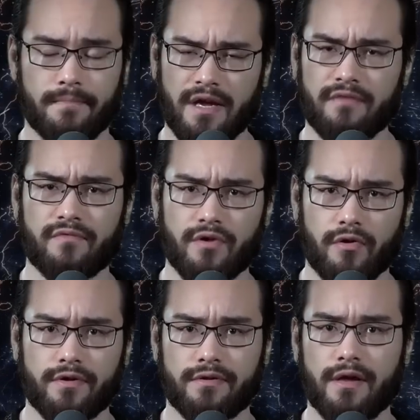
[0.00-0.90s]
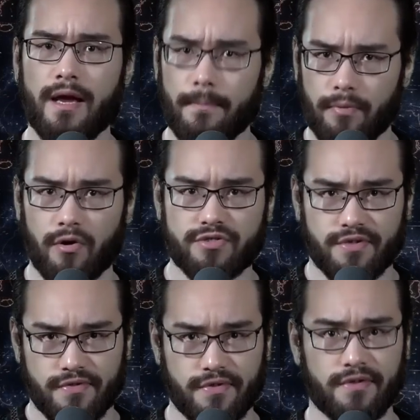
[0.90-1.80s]
and regarding
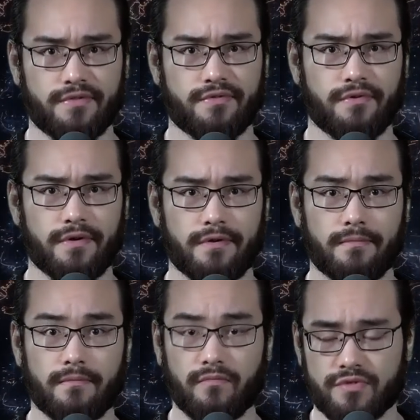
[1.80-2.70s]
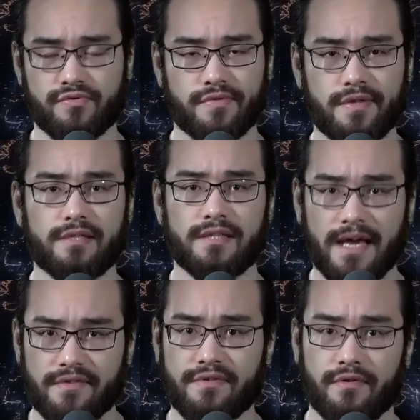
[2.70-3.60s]
Project Sunstreak, which was the
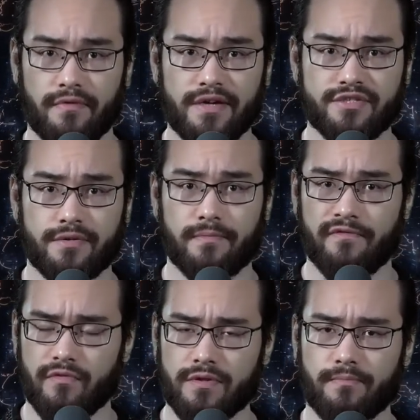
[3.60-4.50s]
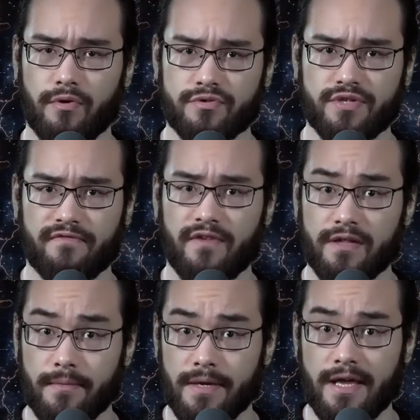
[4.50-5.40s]
last iteration before the project
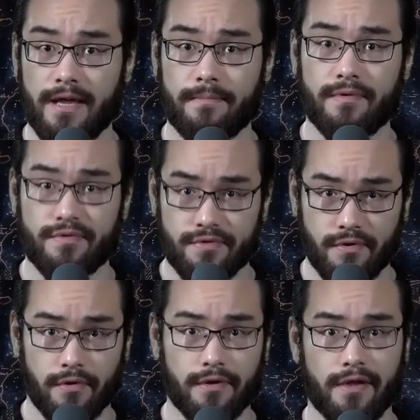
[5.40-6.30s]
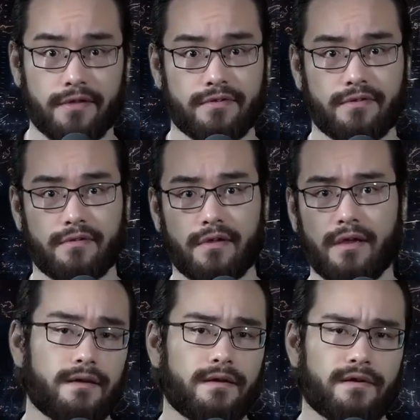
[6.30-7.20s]
finally became Stargate.
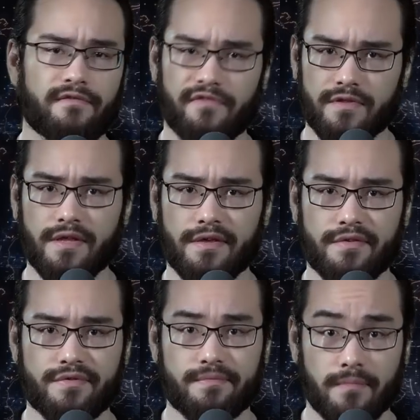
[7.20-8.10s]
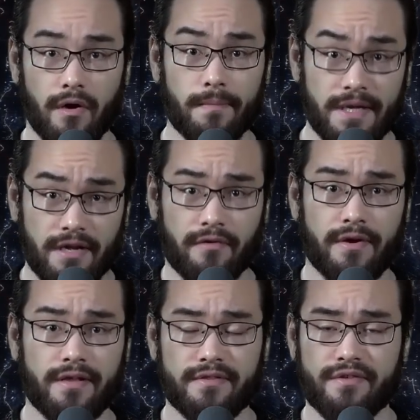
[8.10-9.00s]
For this, I'll be
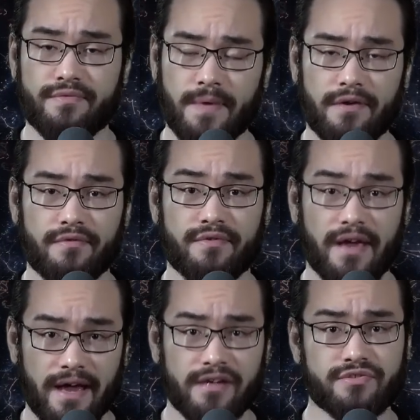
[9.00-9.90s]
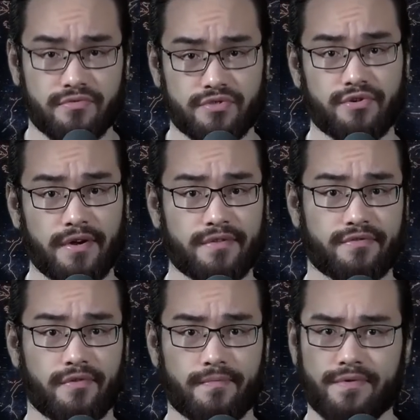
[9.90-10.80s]
narrating the speaker's actual
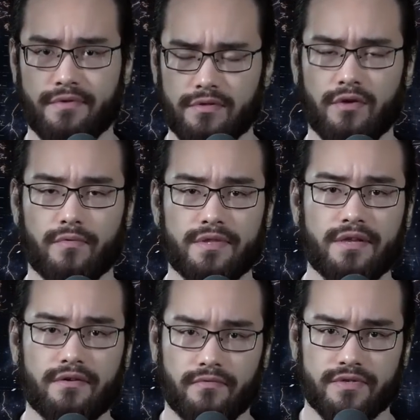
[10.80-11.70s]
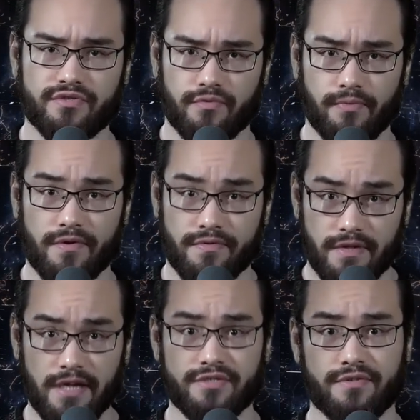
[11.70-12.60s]
transcripts along with the original
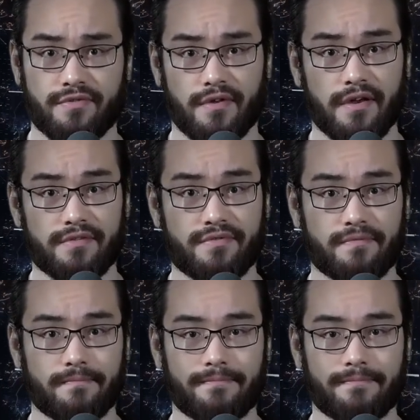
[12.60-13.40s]
presentation slides.